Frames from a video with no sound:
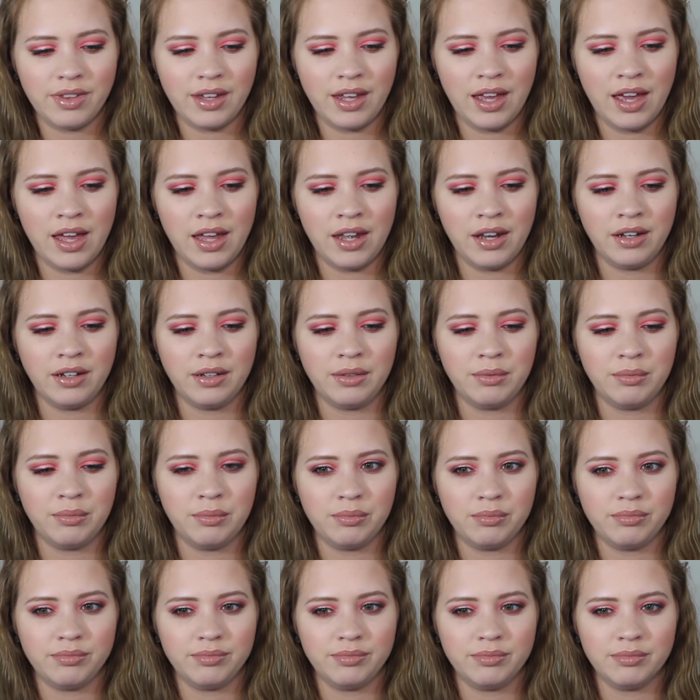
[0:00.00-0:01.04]

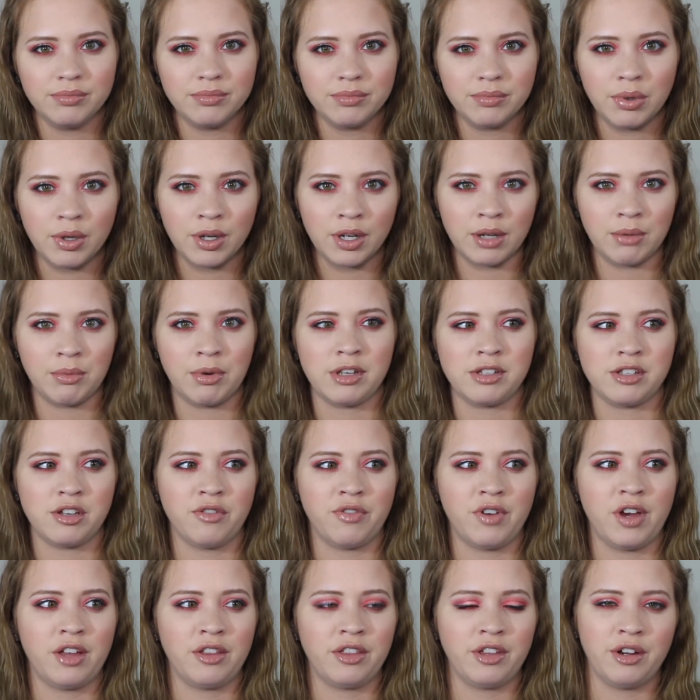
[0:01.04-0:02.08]
And putting
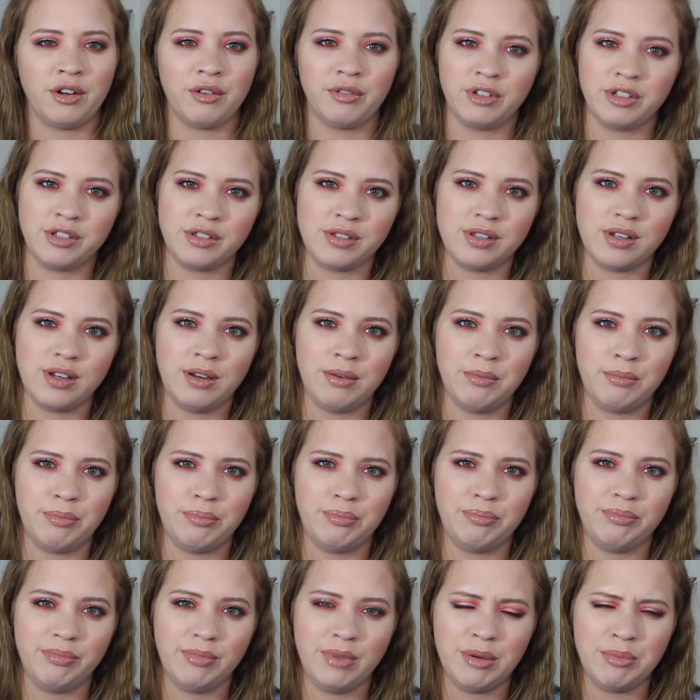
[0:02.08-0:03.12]
myself out there was
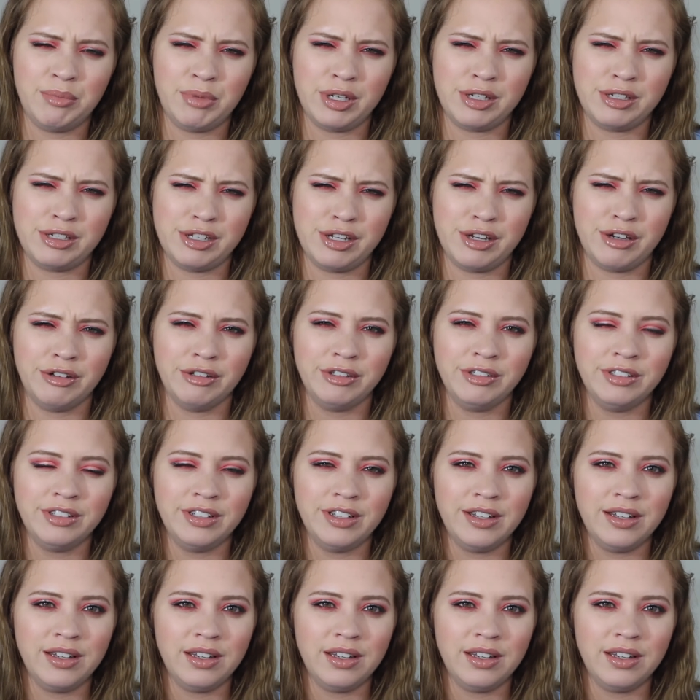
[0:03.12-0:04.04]
a big deal.